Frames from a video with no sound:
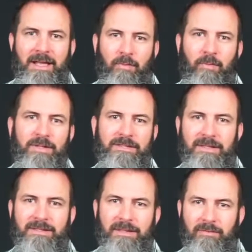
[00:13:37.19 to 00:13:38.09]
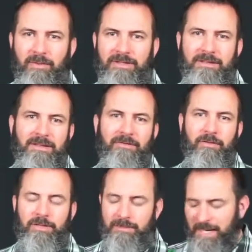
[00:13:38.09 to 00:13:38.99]
What does the
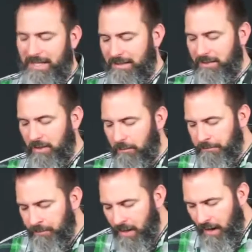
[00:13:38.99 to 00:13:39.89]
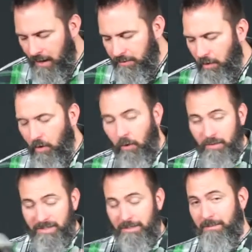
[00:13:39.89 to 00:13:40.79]
verse mean? And so the whole
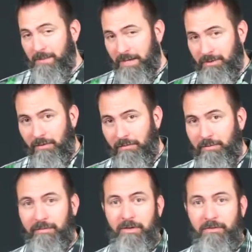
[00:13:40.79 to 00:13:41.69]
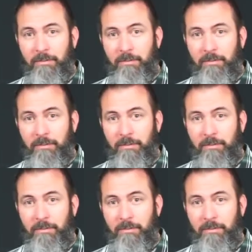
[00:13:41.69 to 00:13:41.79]
is the big picture overview.